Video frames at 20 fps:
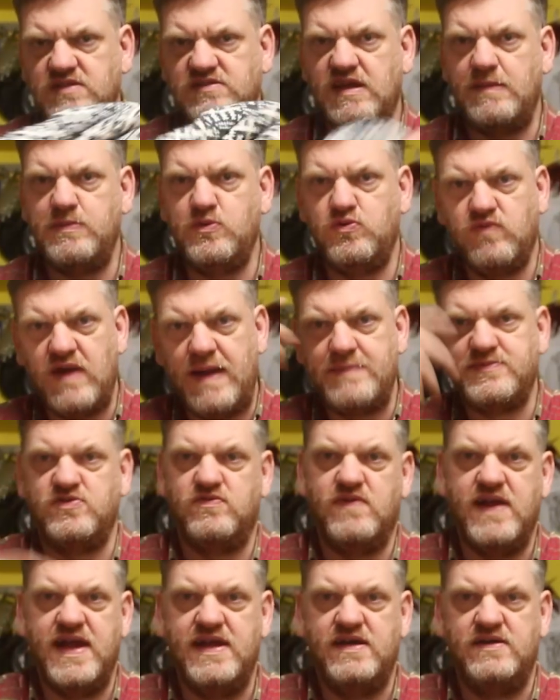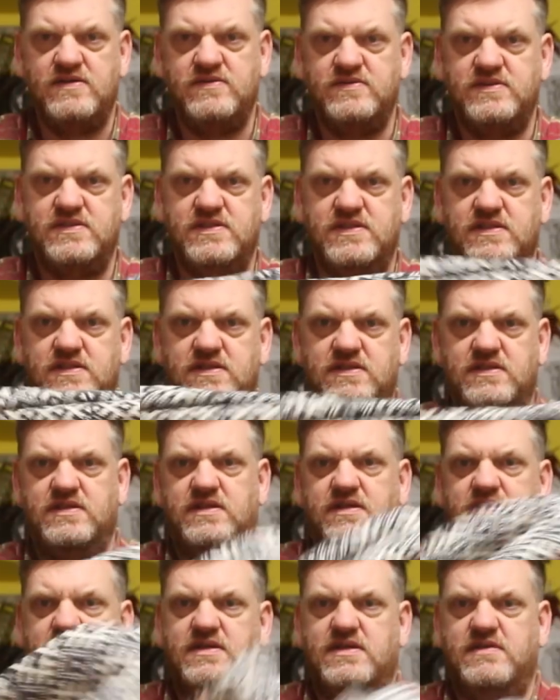Double wrapped around,
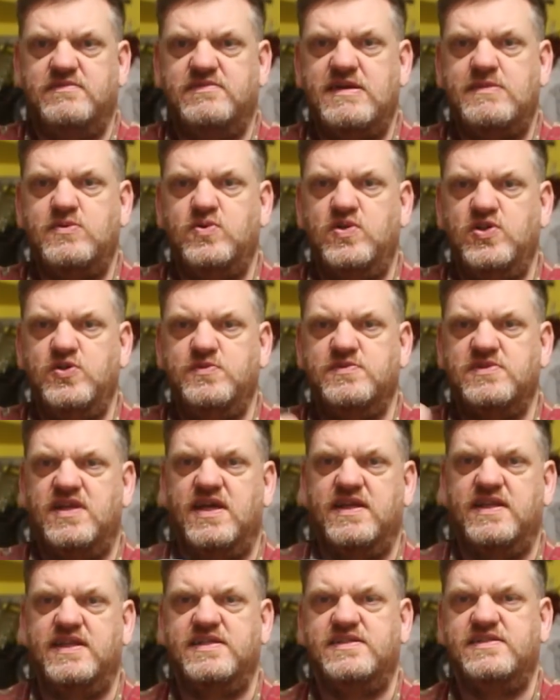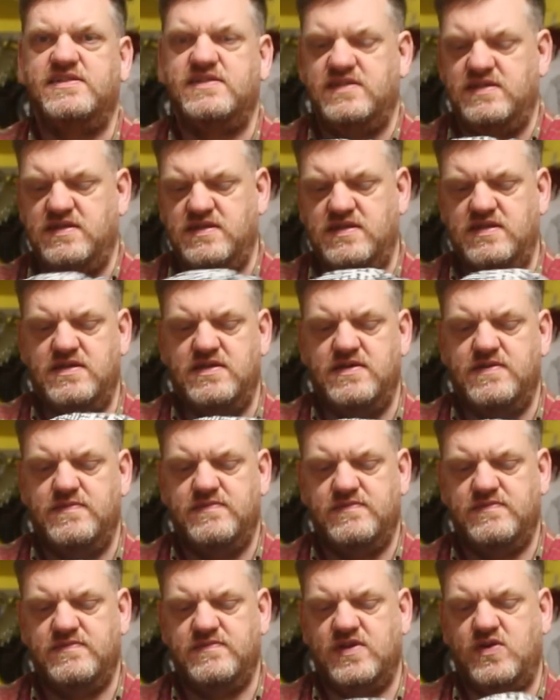double looped like this,
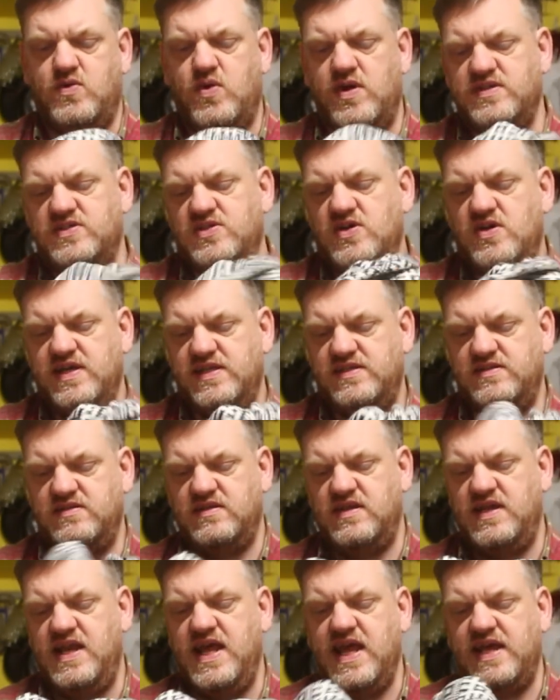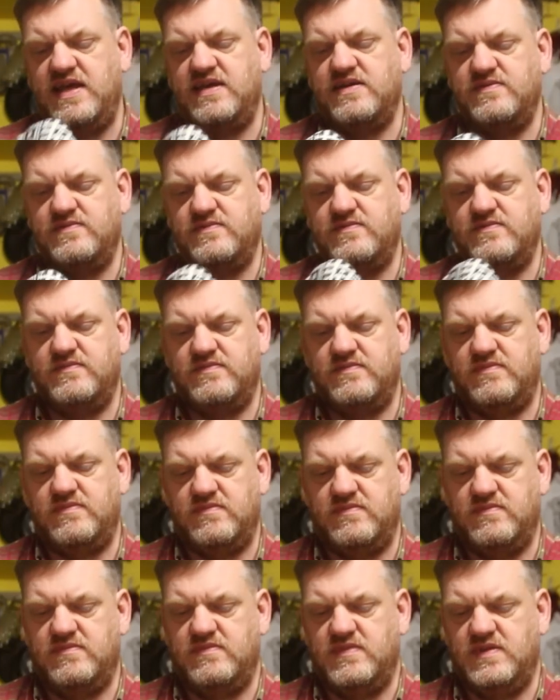quite tight to the neck.
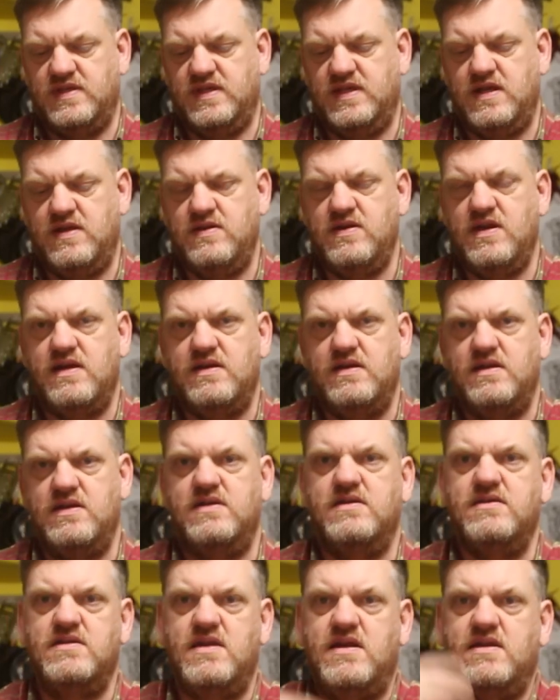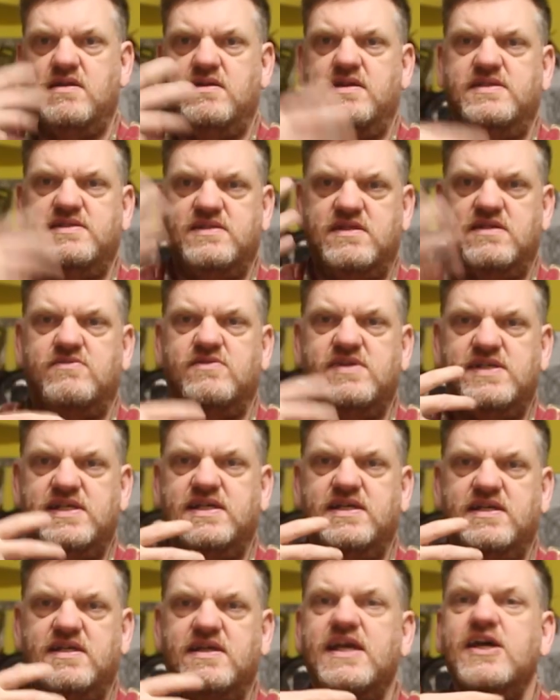It's really
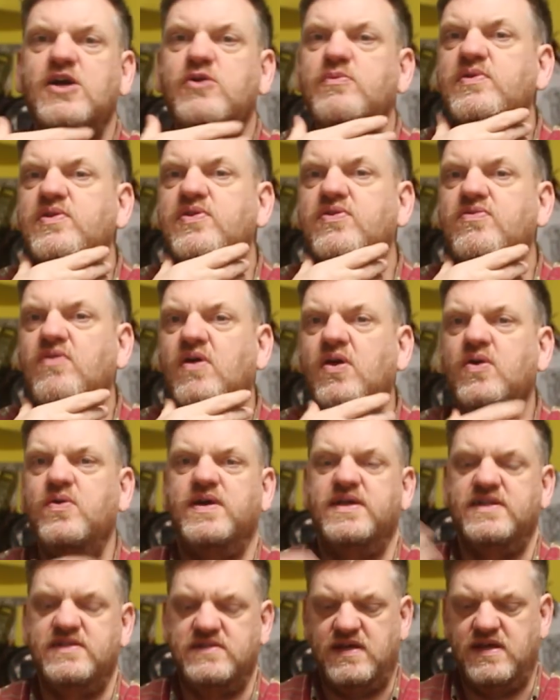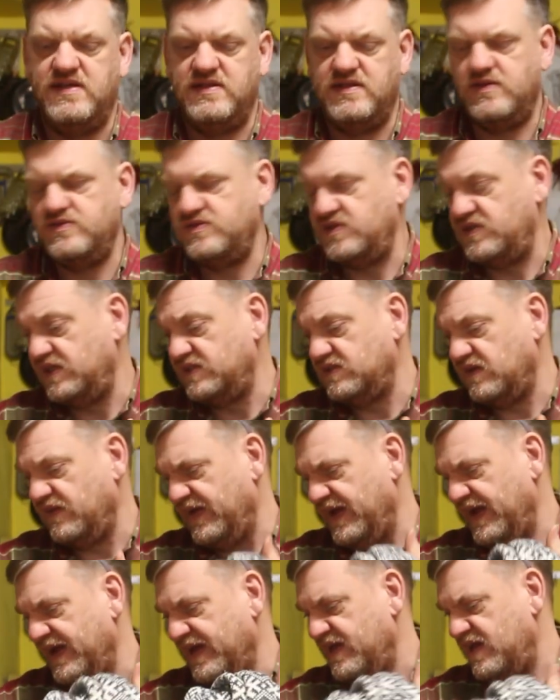going to help your throat and those things like
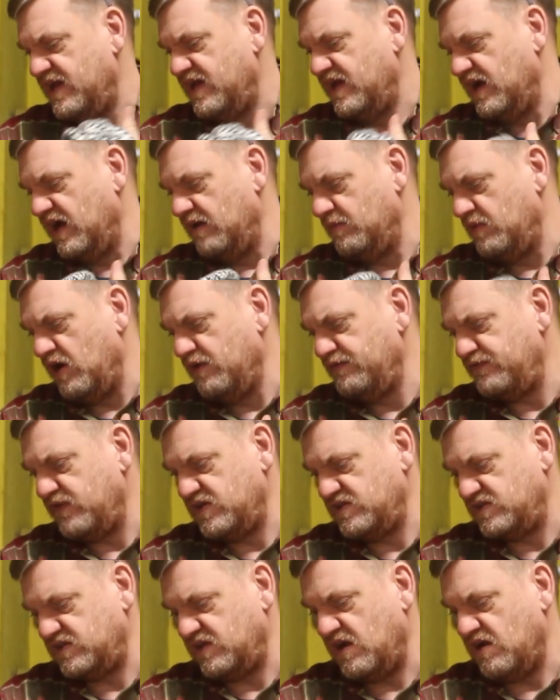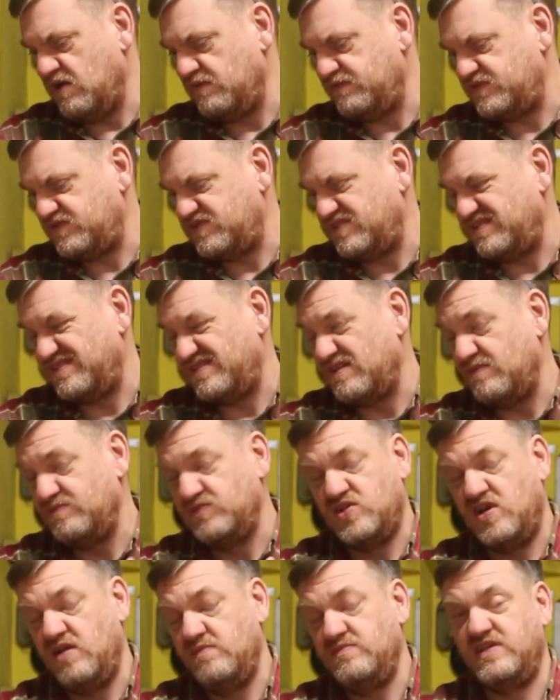that. I find scarves
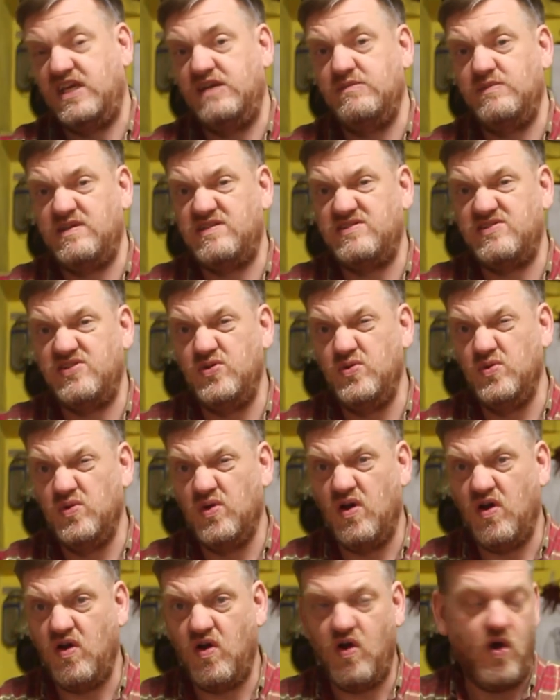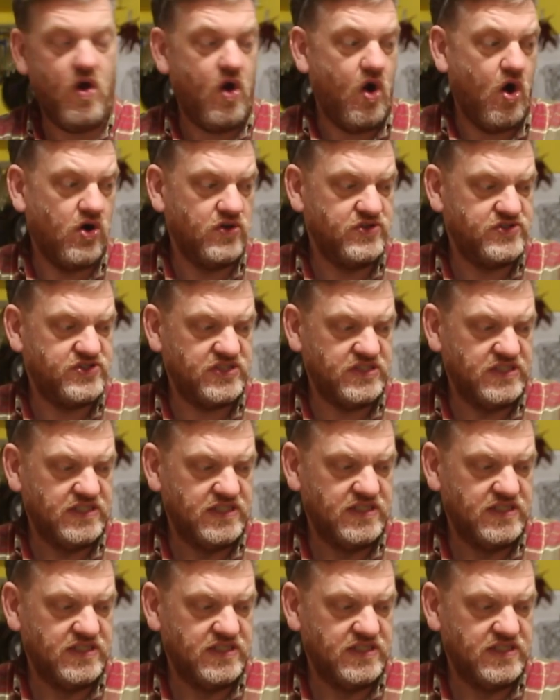sometimes keep me too hot.